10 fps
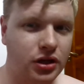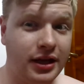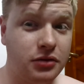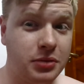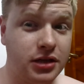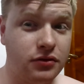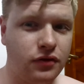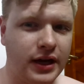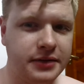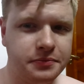So that'll be good
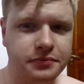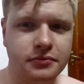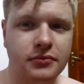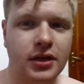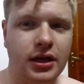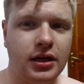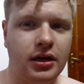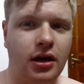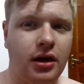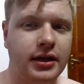fun.
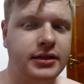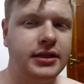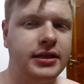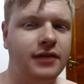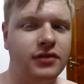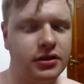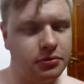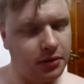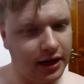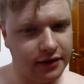I did have a
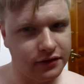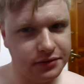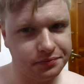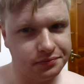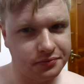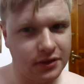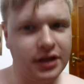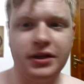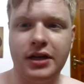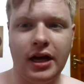little play of it,
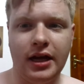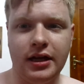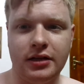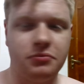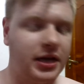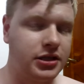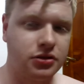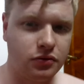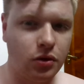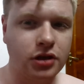and make
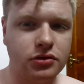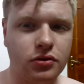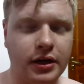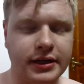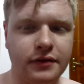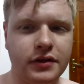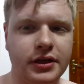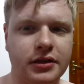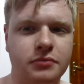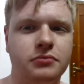sure it worked alright and
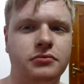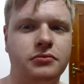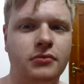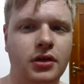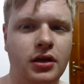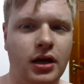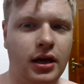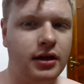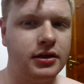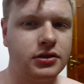everything.
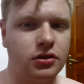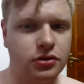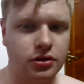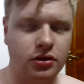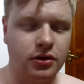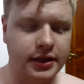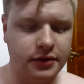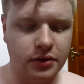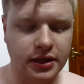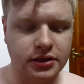And it's not too long
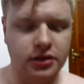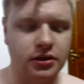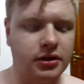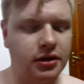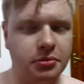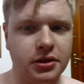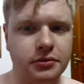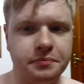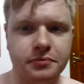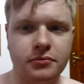anyway, so that'll be
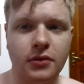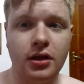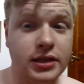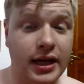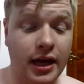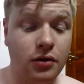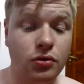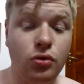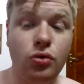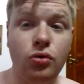good. See how it
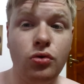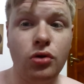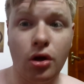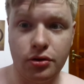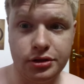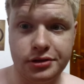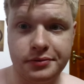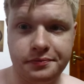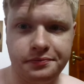all goes.